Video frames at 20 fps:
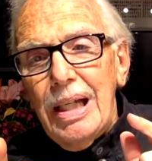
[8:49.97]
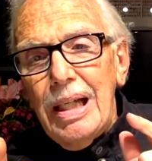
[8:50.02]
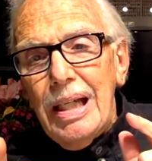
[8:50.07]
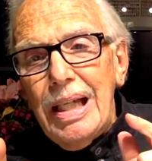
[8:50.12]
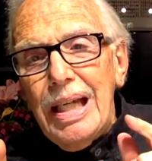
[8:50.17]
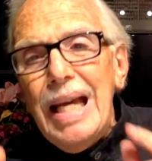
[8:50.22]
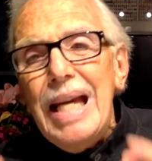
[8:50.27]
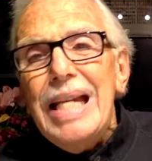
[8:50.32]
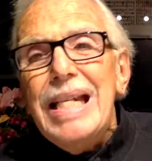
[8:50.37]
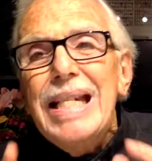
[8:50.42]

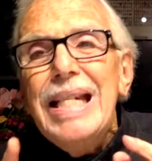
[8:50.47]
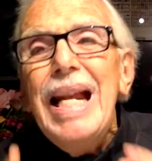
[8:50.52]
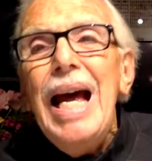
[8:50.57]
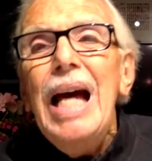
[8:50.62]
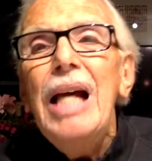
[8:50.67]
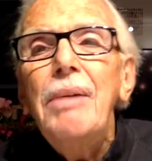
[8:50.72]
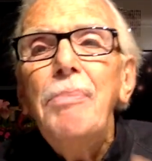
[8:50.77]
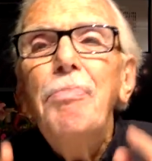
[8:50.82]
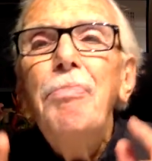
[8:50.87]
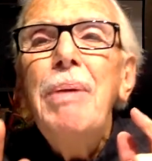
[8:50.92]

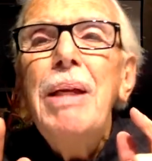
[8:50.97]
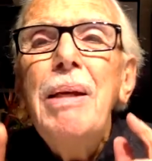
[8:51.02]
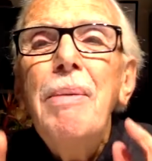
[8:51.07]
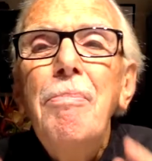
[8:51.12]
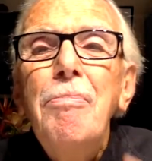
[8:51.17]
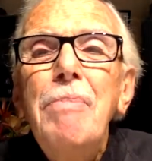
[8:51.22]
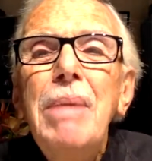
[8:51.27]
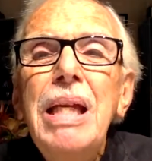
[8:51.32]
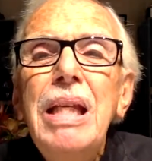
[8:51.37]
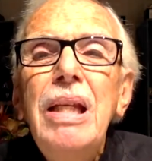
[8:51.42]
cannot be
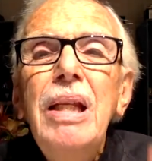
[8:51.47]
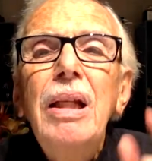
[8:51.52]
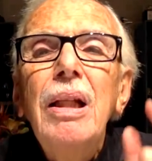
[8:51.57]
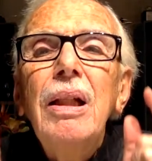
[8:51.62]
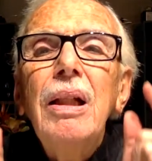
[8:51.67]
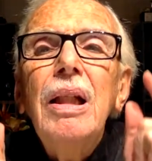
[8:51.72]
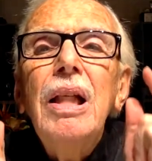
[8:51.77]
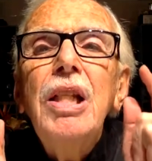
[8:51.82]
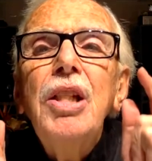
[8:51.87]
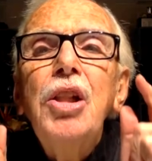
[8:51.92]

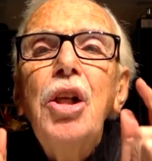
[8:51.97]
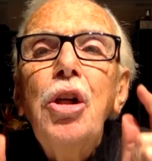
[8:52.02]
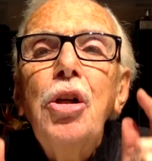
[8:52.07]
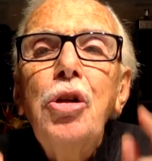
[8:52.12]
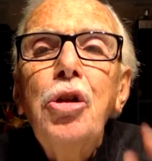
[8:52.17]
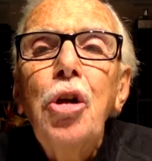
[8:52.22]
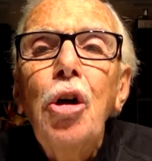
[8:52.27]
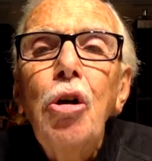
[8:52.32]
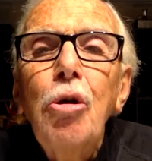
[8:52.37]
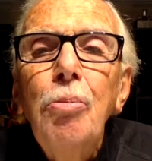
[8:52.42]
immediately
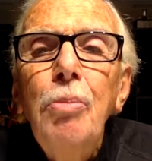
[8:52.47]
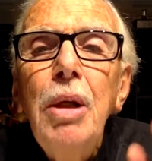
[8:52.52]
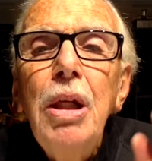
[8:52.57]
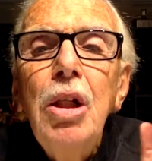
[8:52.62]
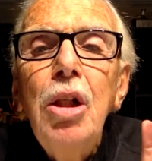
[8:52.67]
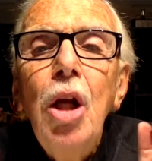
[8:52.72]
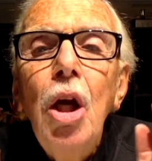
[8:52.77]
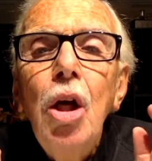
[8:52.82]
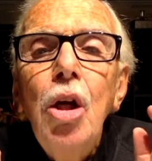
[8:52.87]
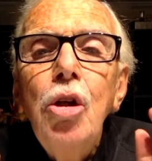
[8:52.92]

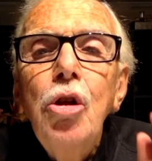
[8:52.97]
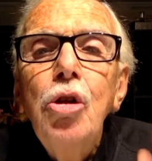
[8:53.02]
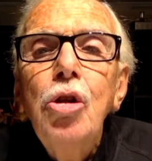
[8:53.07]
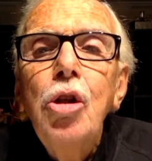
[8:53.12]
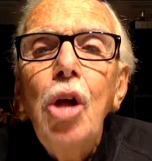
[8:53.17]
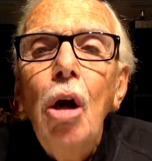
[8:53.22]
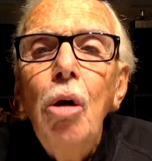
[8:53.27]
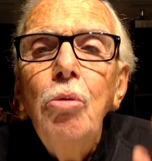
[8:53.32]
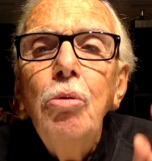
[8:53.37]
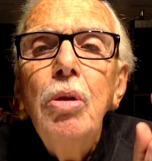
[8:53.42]
determined.
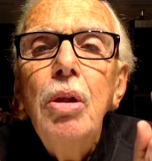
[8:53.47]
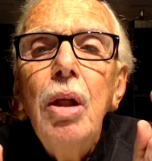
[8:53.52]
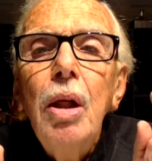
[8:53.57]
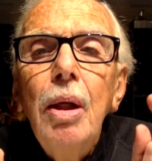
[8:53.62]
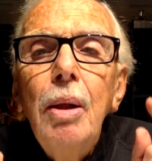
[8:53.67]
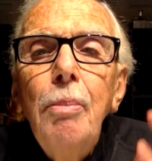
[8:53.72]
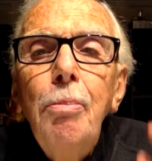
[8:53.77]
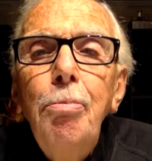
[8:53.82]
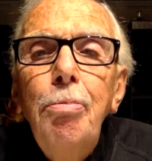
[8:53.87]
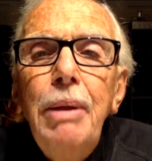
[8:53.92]
Don't
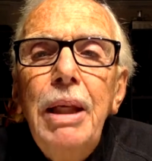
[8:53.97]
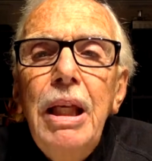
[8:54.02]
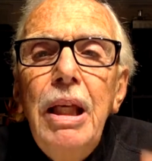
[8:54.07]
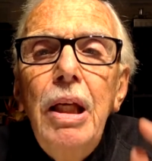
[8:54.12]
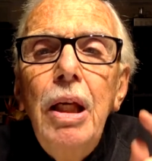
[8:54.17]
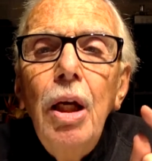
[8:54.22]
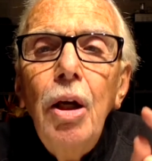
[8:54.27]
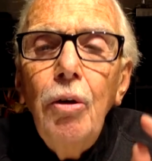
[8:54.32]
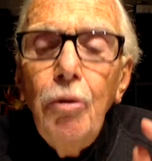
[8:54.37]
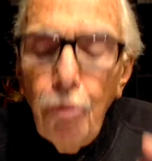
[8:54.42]

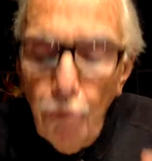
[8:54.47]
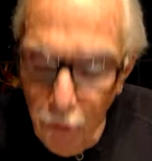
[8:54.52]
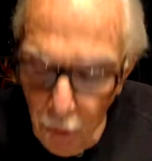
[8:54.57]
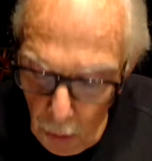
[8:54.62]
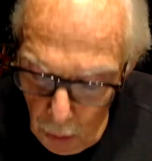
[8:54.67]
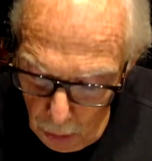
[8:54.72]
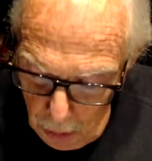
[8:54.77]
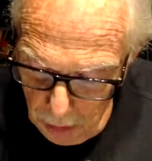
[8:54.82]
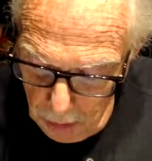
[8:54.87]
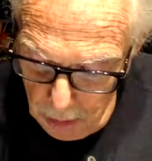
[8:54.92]
be
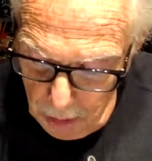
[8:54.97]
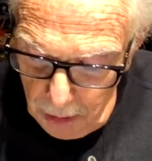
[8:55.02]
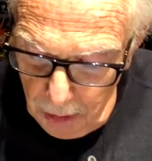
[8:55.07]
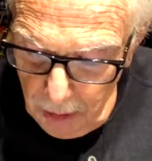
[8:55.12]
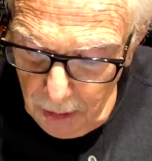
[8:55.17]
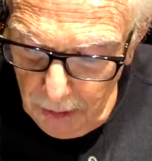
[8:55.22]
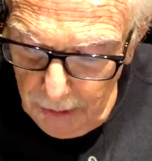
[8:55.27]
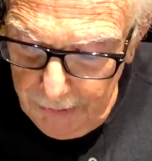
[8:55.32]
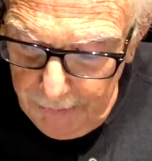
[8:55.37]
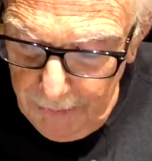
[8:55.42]
fooled.
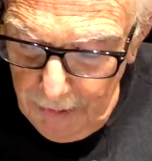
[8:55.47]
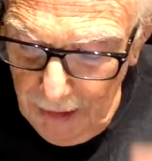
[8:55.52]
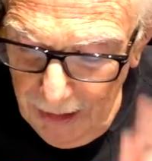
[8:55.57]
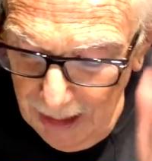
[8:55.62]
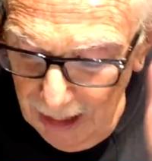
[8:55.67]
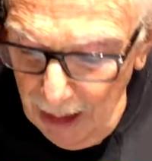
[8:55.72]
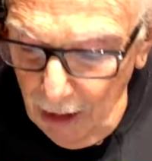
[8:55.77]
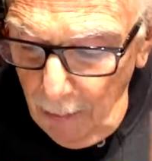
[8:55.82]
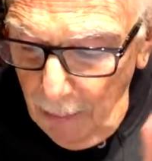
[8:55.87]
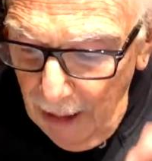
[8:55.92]

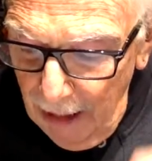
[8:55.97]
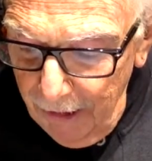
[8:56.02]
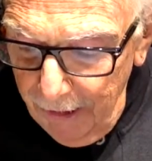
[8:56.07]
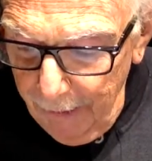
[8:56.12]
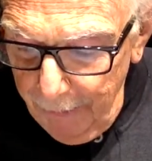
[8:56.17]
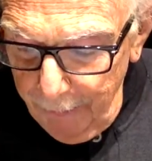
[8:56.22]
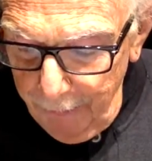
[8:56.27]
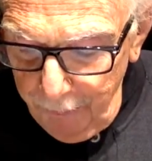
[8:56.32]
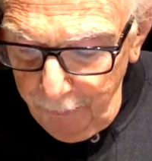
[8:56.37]
Think about it.